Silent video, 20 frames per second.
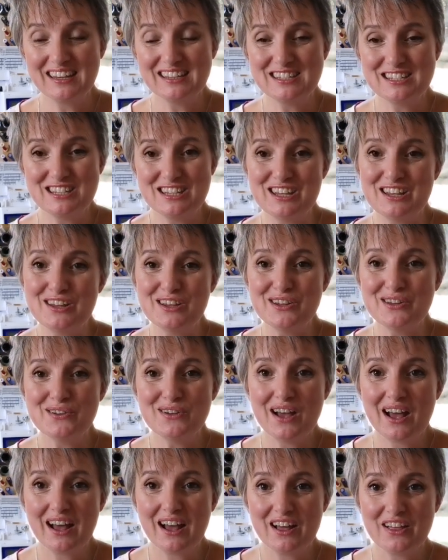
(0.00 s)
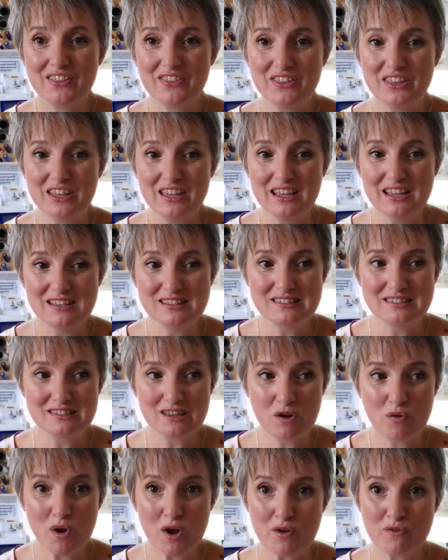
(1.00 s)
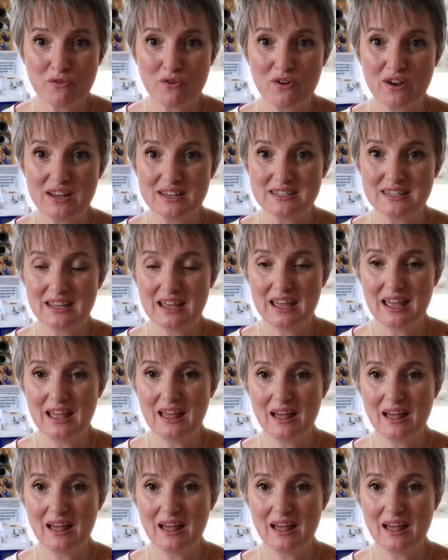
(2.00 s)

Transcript: into the Sew Over It